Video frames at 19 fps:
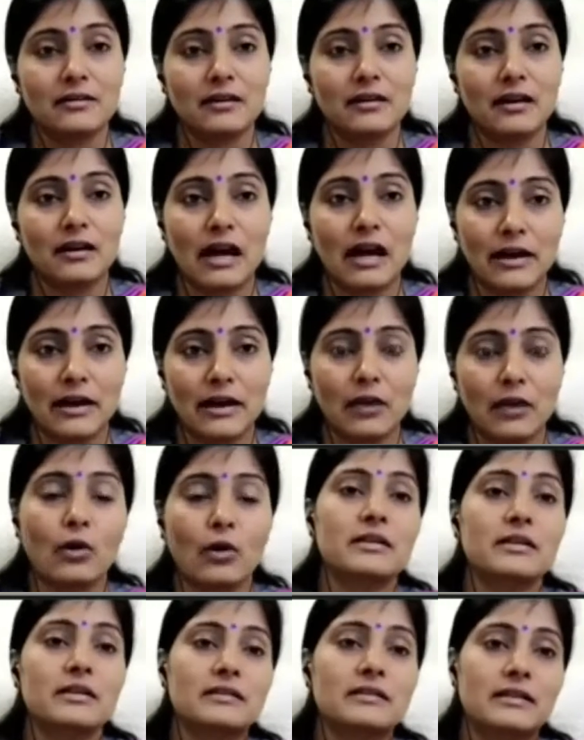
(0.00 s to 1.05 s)
I
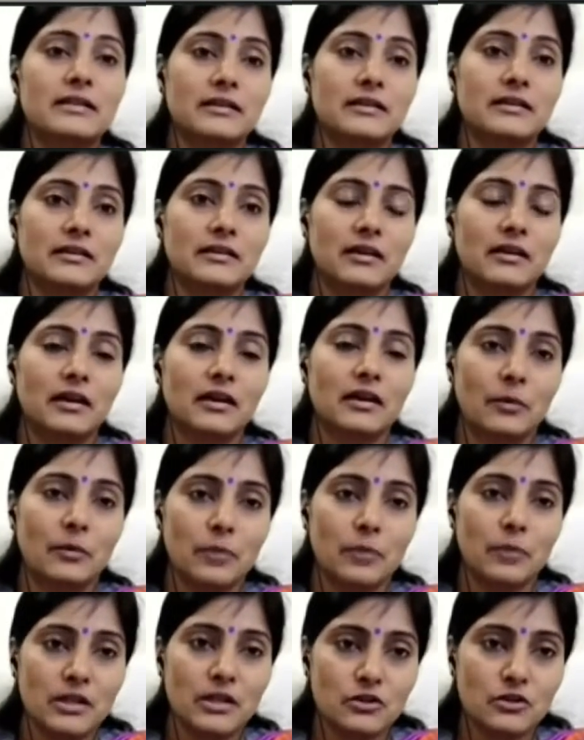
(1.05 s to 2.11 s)
honestly
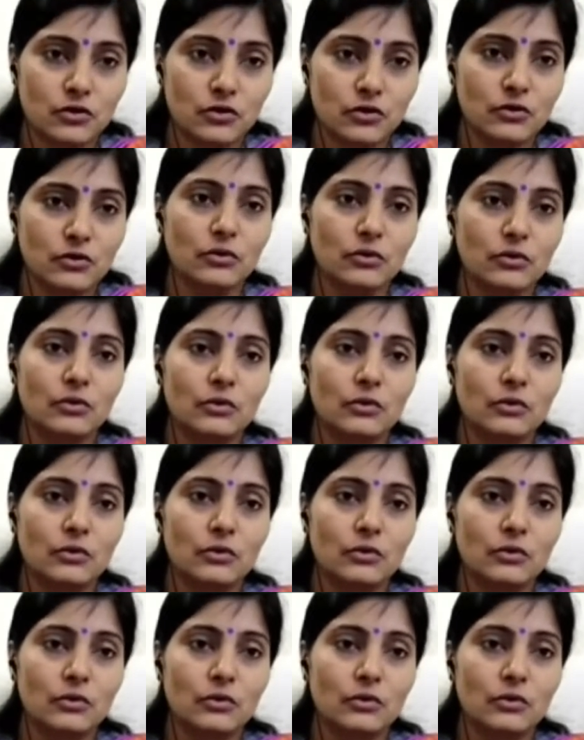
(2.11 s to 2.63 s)
appeal to you